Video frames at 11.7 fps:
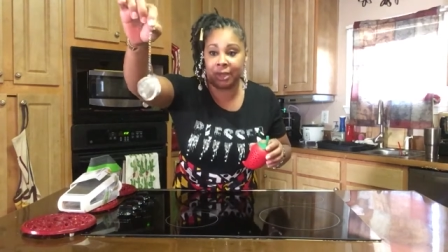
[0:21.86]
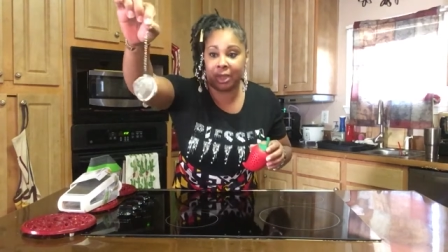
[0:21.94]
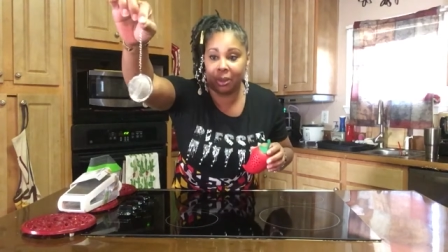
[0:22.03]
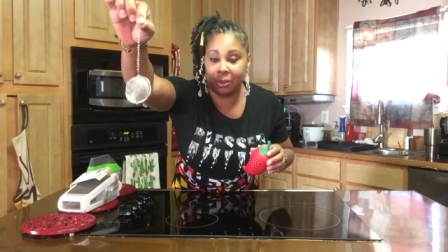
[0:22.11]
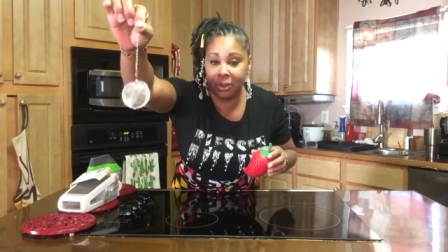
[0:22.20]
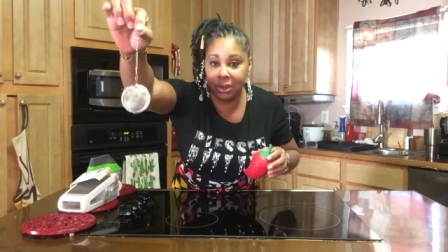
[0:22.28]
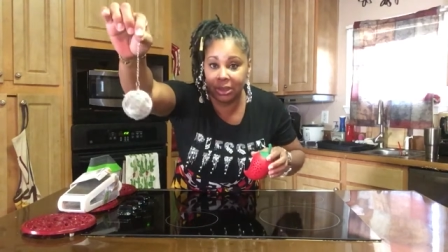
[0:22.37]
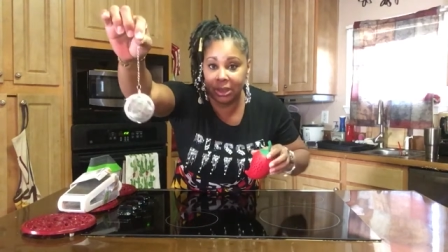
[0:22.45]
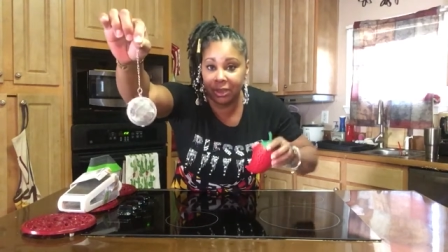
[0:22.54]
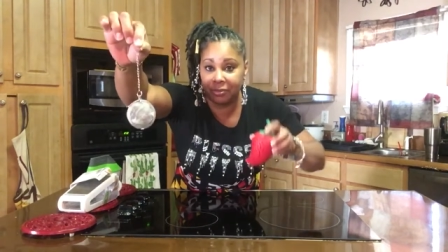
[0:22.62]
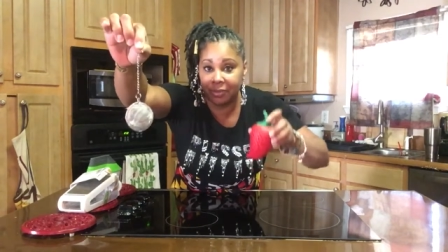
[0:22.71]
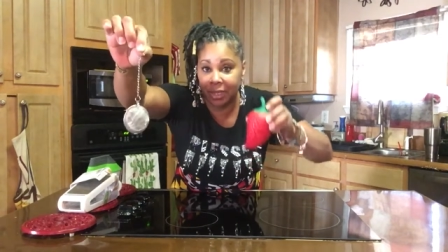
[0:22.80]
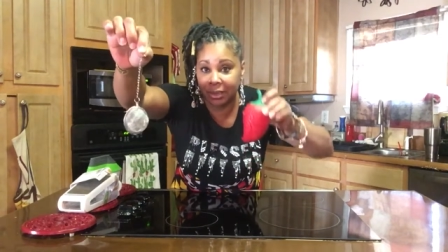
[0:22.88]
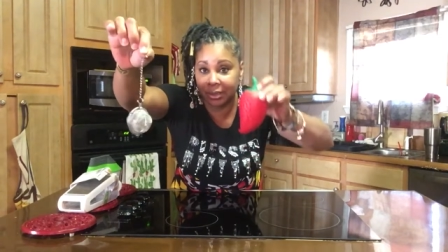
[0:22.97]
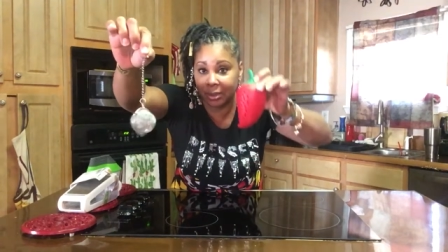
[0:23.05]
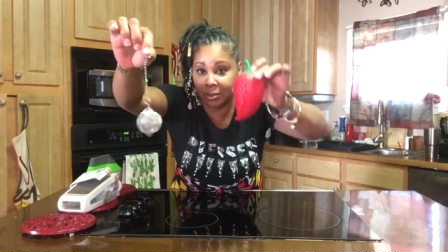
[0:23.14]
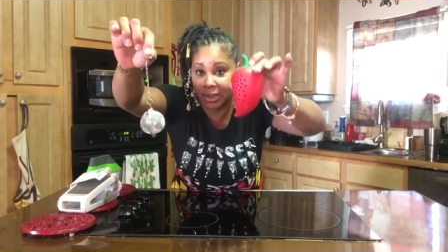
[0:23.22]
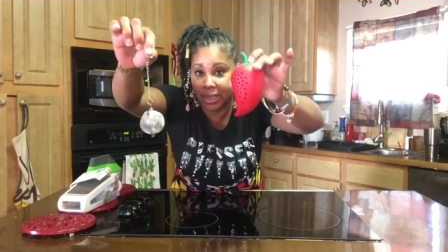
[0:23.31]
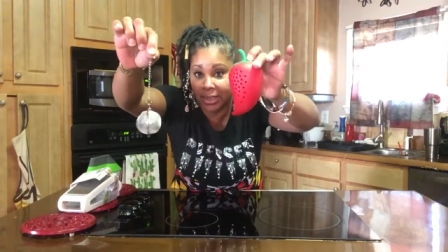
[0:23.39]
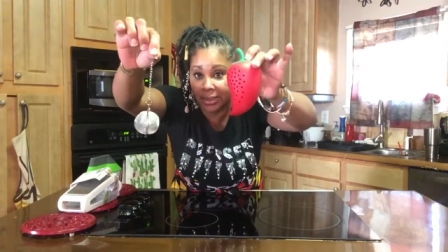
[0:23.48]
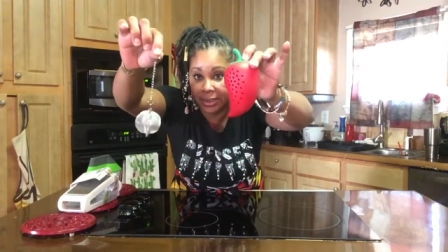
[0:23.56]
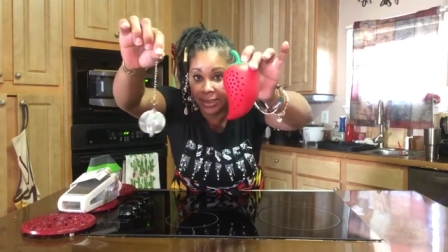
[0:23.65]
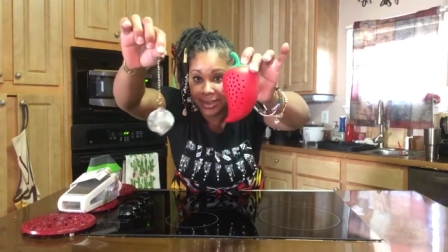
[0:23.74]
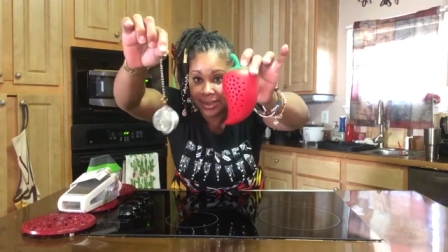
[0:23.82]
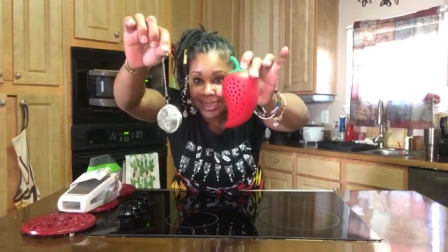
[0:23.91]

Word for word: Only she could find something like this.